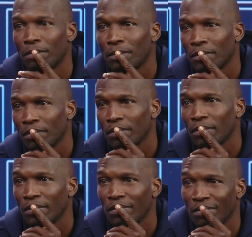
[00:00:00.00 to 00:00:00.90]
The
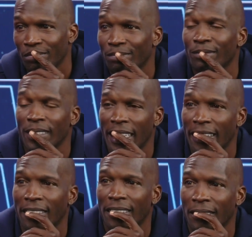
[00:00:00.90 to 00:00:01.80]
Chiefs? Yeah.
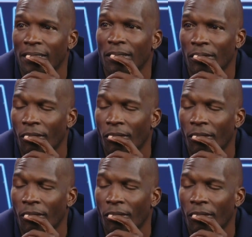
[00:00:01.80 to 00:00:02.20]
Really?